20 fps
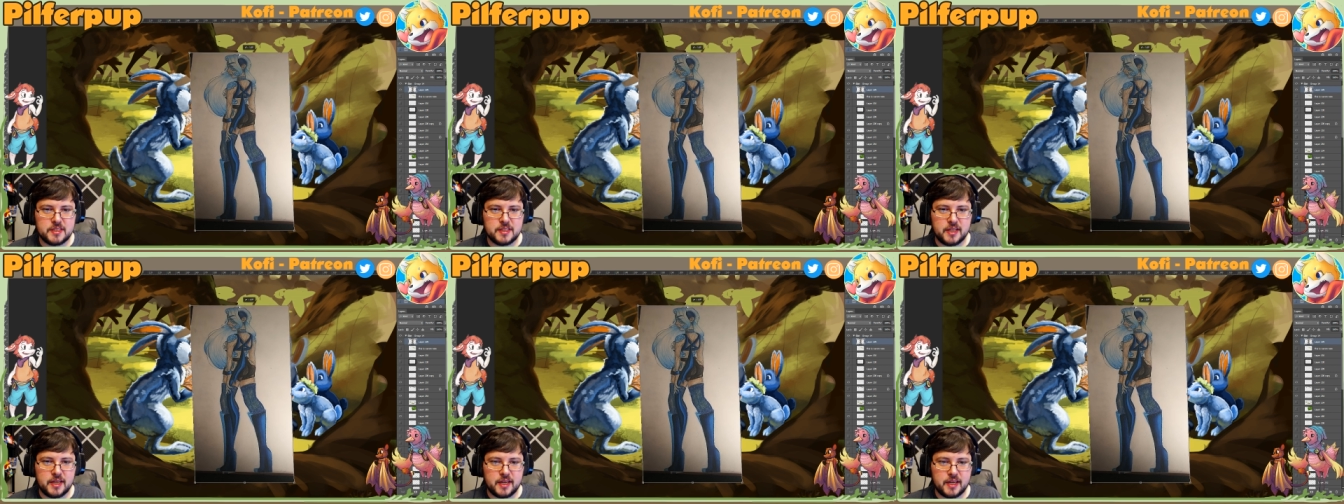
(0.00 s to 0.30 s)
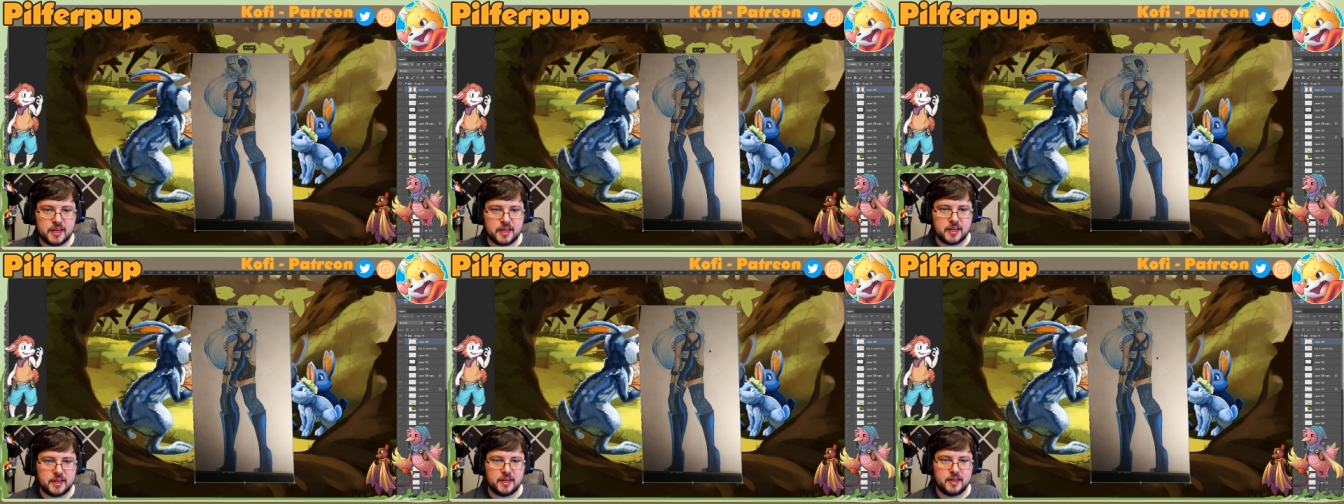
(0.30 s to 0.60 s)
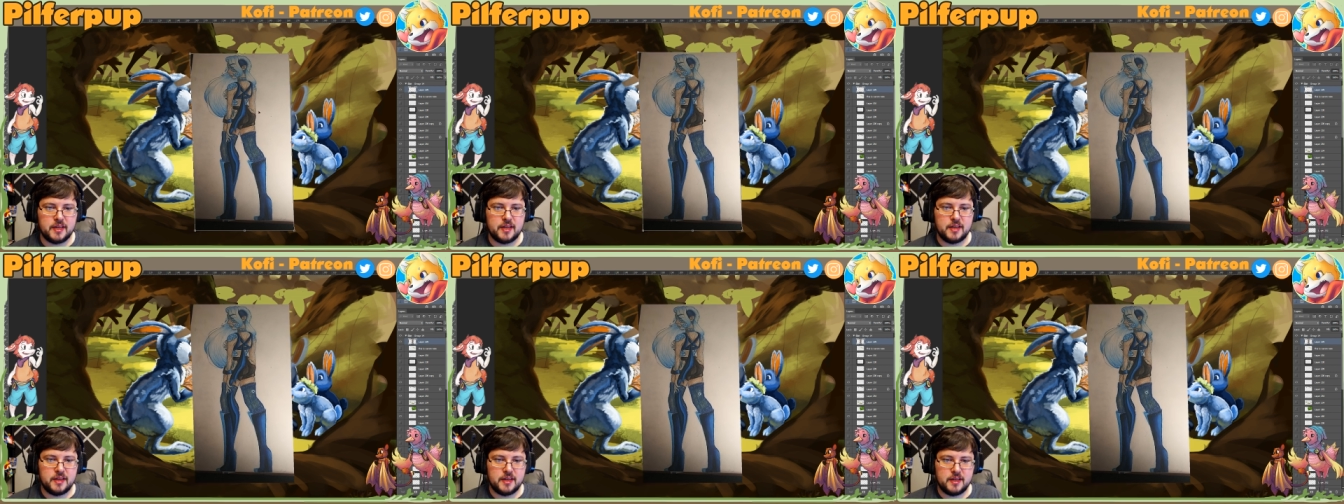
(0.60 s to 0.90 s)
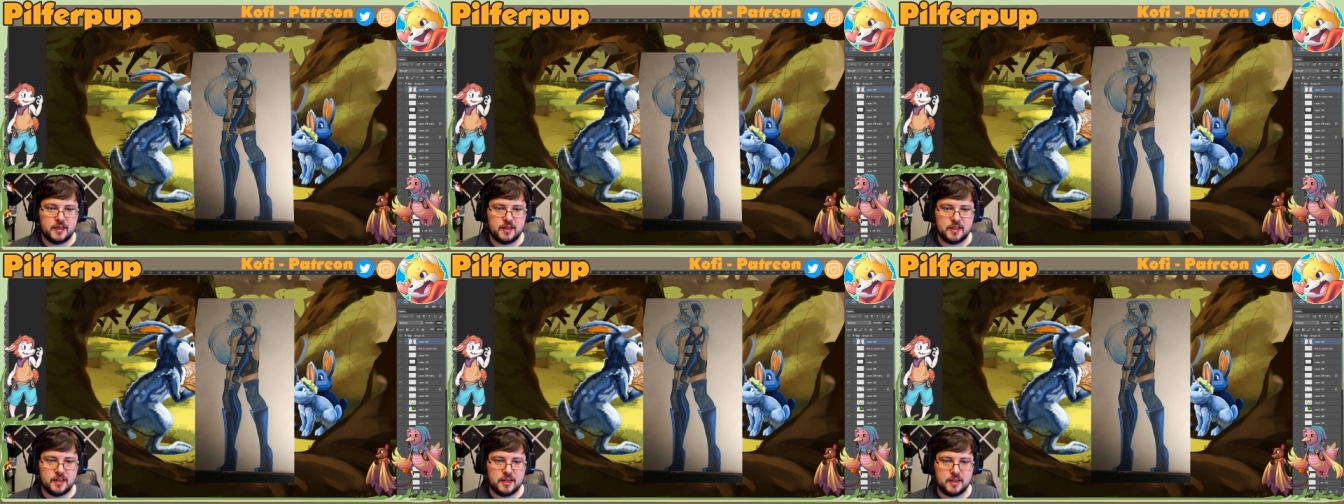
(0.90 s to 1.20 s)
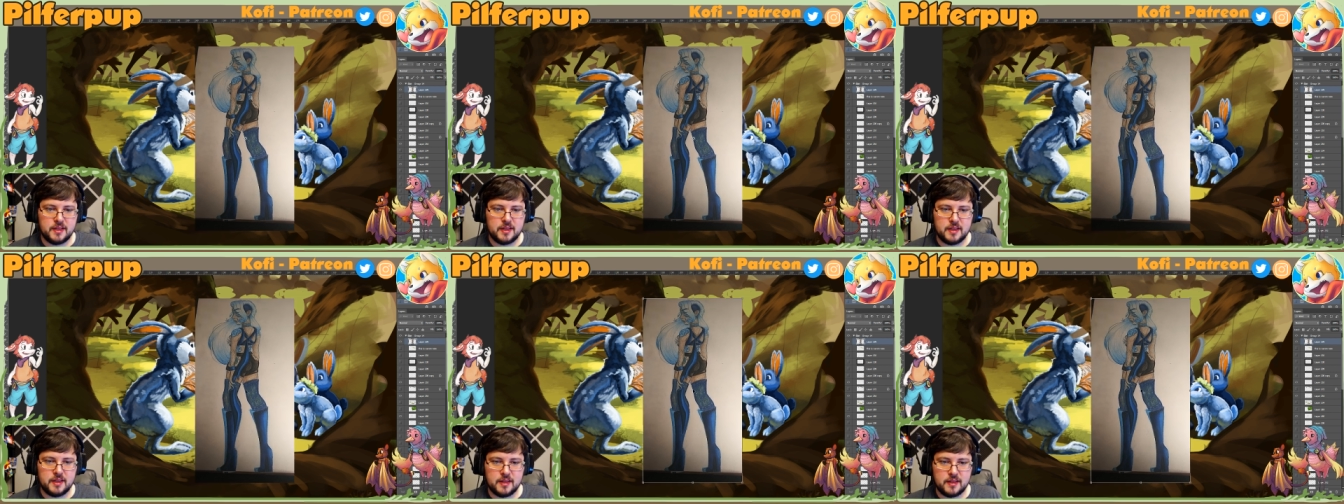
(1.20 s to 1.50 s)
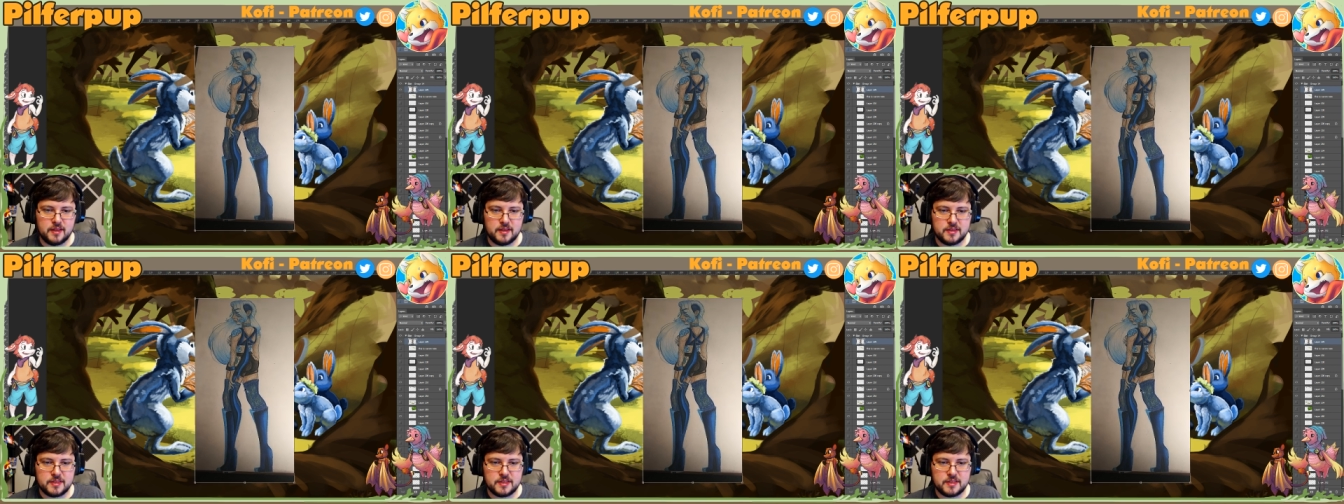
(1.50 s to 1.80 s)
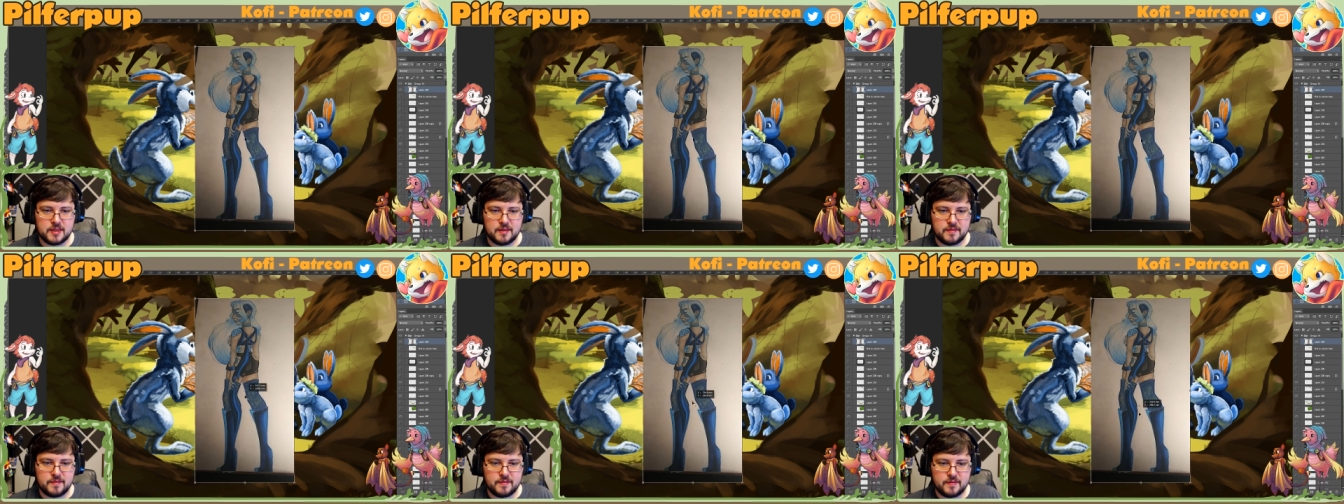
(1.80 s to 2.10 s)
like, let's
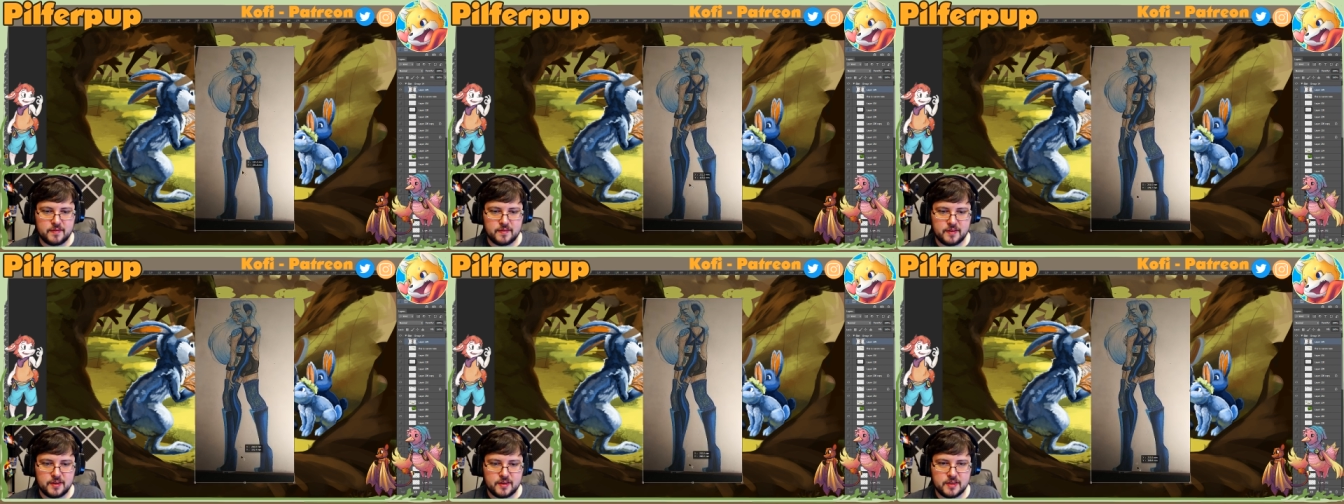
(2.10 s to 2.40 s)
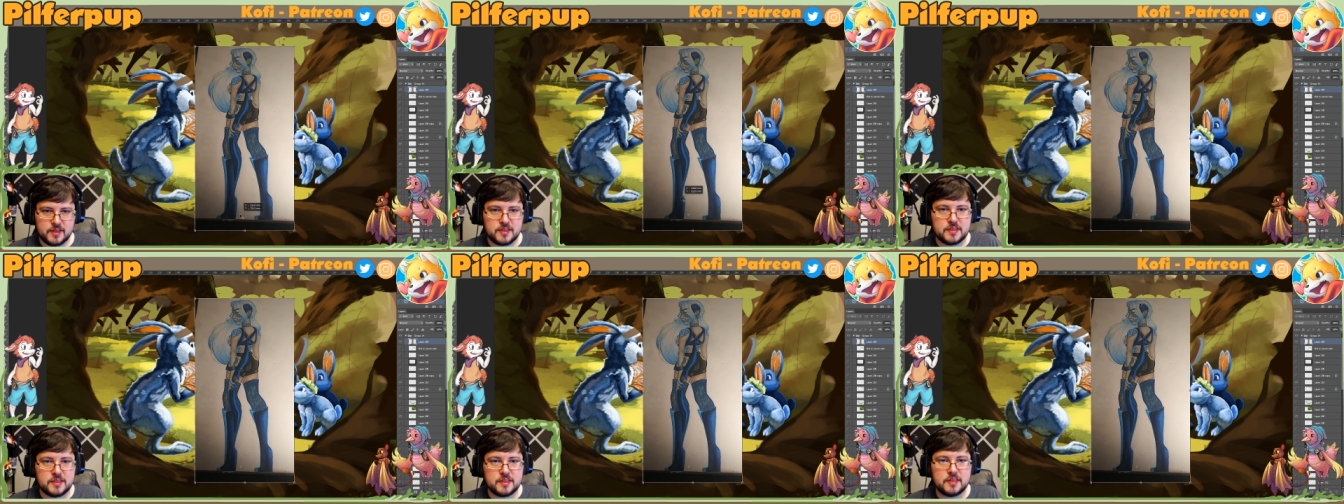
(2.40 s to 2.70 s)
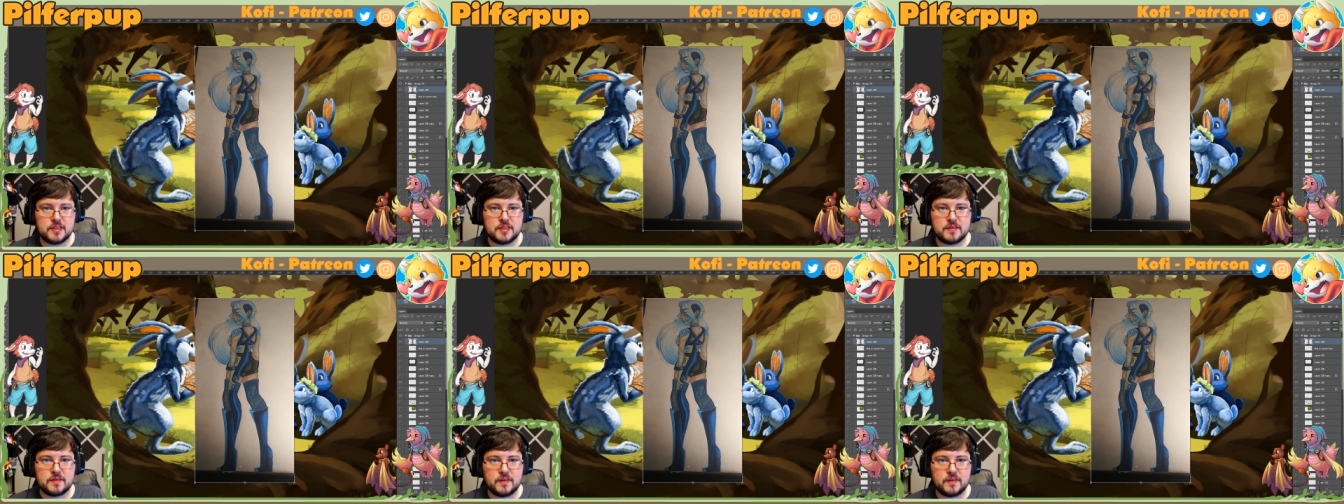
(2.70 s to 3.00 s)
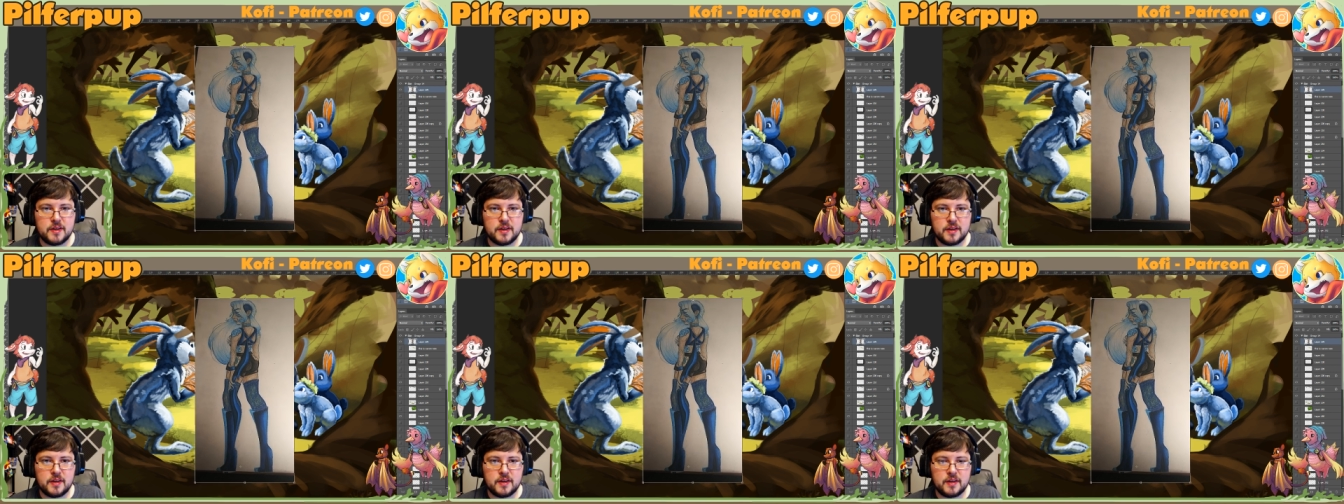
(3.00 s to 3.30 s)
see if it does this, right?